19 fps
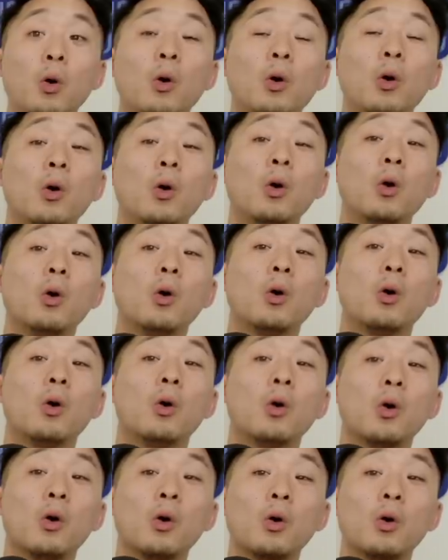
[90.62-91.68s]

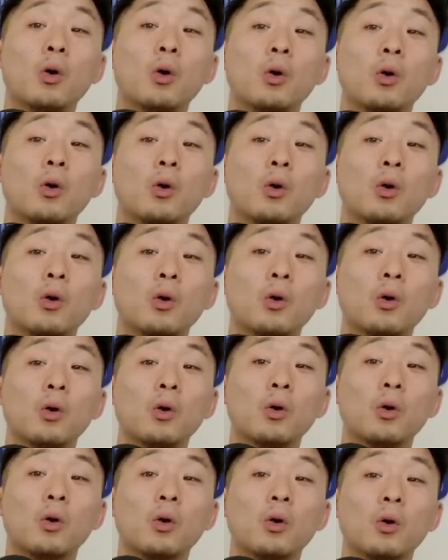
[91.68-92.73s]

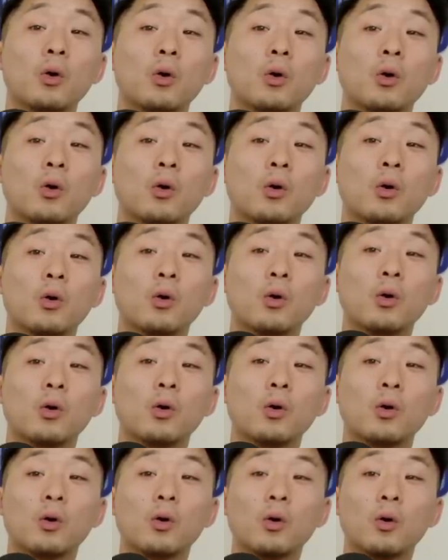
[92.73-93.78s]

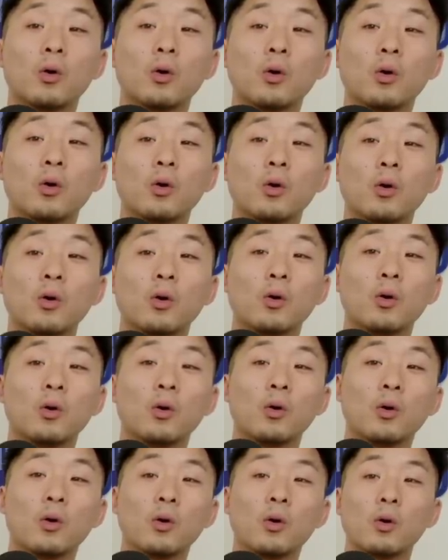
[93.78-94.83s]

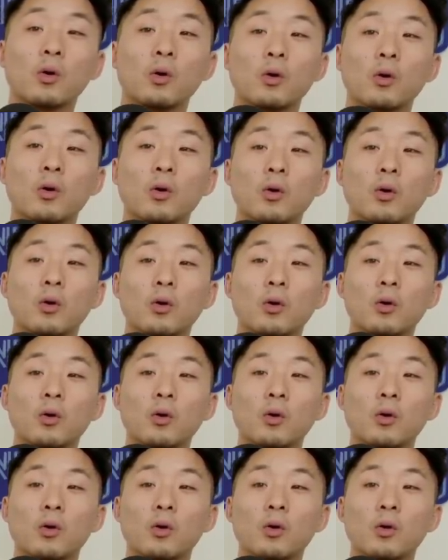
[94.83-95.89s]

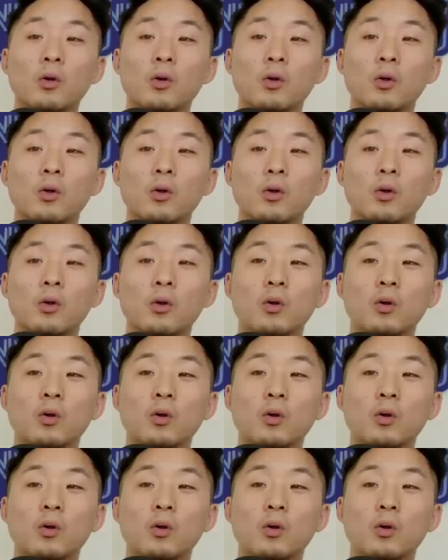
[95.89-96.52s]
(not speaking)